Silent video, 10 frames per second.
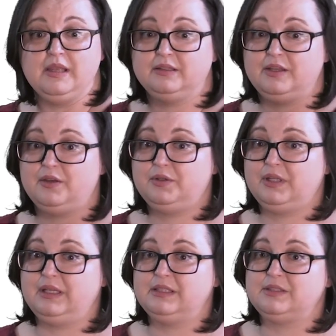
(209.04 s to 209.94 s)
The other
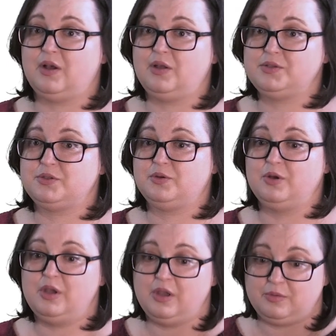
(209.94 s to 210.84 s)
thing is
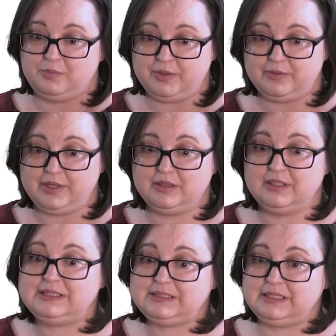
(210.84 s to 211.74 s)
also be
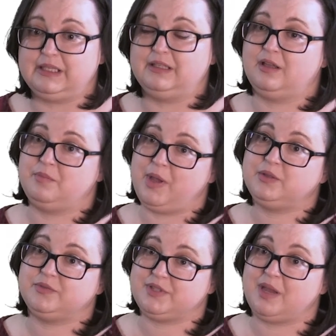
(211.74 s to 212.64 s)
realistic in the
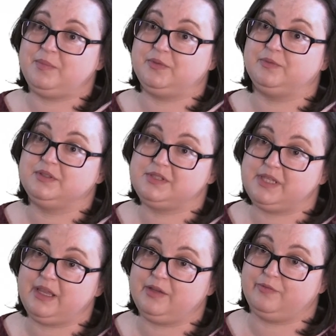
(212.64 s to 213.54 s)
amount of time it will
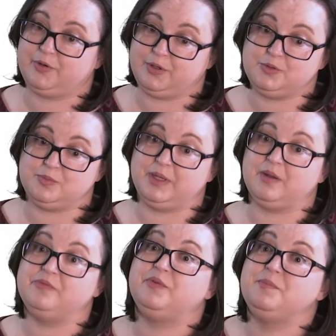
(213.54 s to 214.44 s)
take for you to
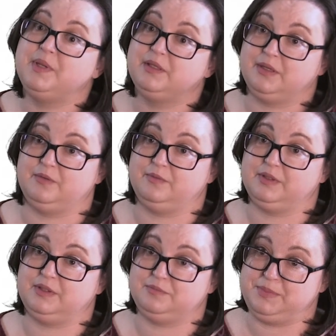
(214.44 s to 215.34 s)
become familiar
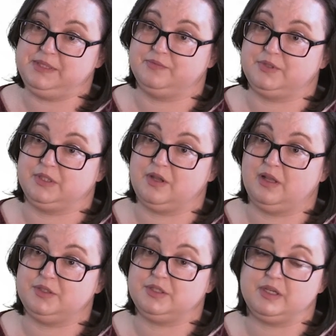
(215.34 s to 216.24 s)
with the piece of
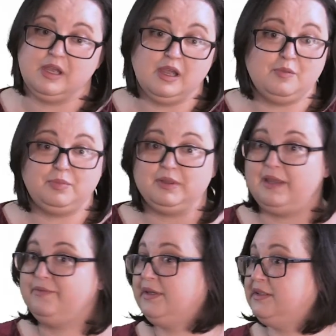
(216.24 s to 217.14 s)
technology.
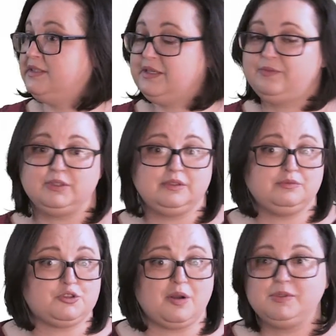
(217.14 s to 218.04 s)
Play with it, see what
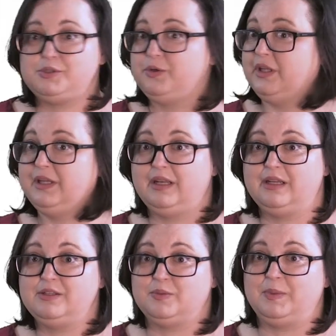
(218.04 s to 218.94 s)
troubles you can get
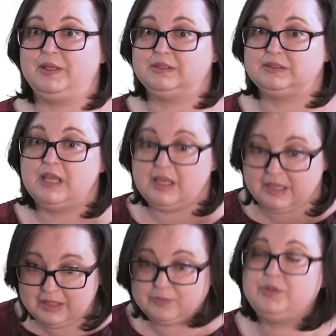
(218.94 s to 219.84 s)
into, because
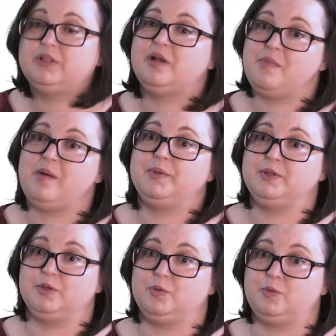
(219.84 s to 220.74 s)
it will come up
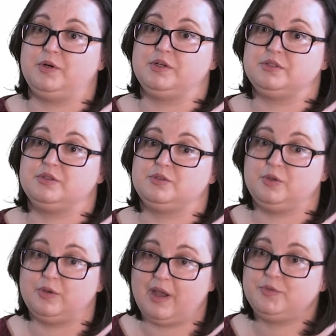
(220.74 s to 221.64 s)
in the course. So
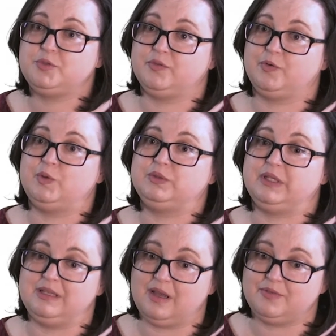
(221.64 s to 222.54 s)
you have to devote
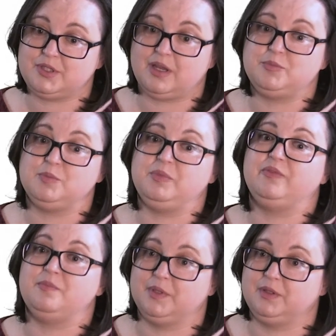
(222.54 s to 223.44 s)
enough time to be
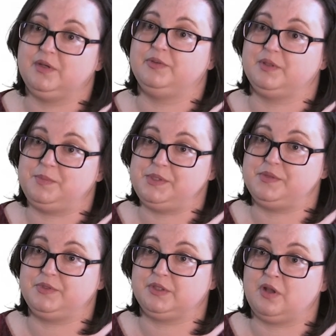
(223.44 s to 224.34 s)
familiar with the
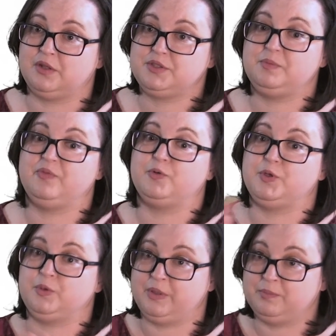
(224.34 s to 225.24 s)
piece of technology before
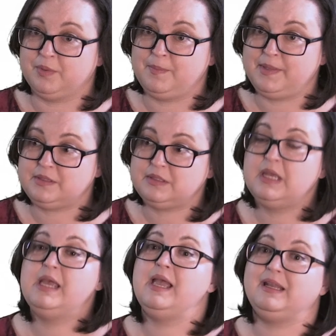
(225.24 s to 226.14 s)
you implement it,
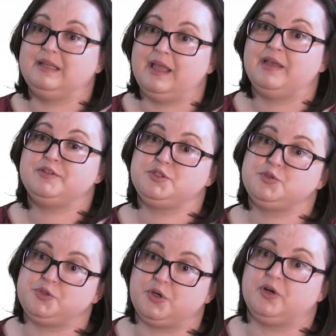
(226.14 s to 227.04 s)
and it has
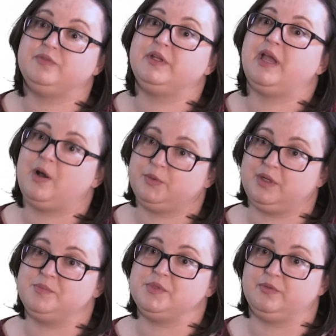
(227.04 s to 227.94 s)
to serve the
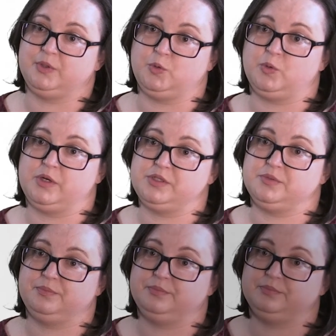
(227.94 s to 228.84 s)
outcomes of the course.